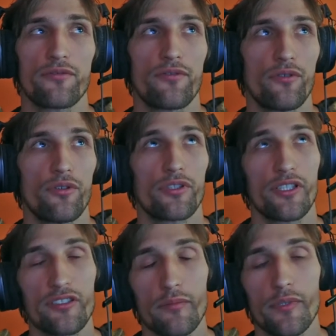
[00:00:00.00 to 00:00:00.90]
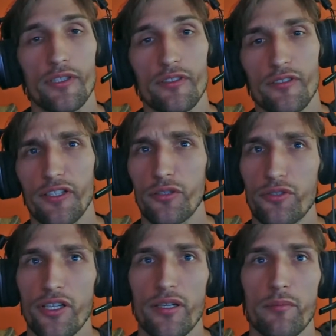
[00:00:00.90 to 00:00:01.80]
for Test Complete, AQ
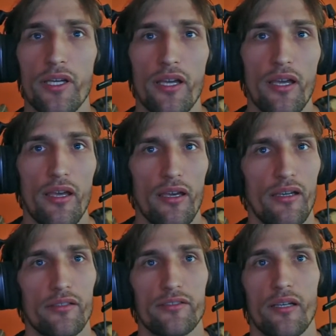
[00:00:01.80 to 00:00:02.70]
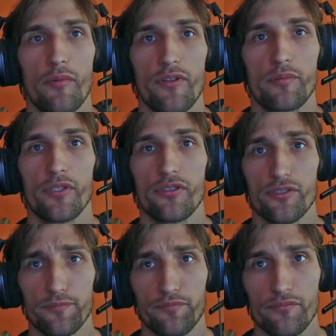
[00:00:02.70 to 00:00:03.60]
Time, and some other
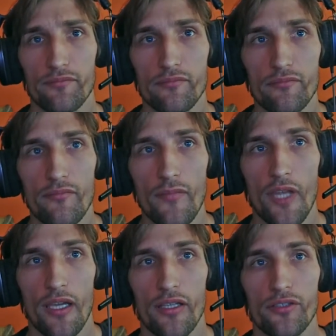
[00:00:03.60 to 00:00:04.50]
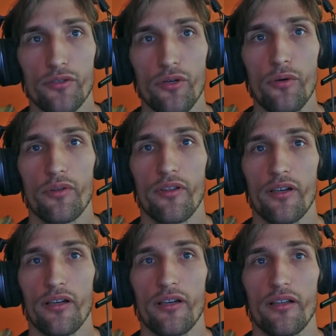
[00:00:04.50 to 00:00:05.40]
products. And you know,
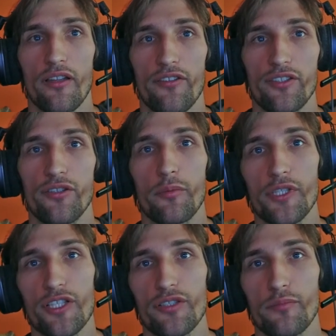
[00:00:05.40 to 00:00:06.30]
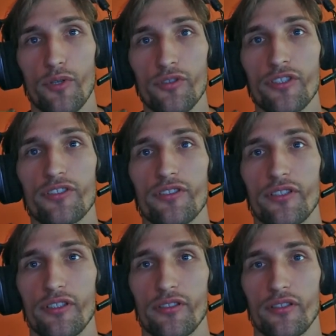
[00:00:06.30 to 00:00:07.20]
uh, the documentation process
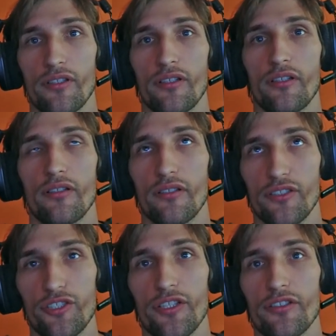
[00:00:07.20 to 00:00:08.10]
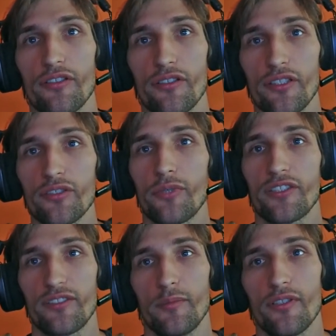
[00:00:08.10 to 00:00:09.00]
in, uh, in general is quite
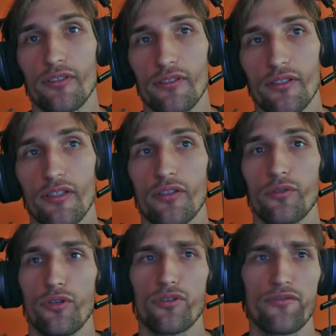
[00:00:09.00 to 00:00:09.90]
similar. You learn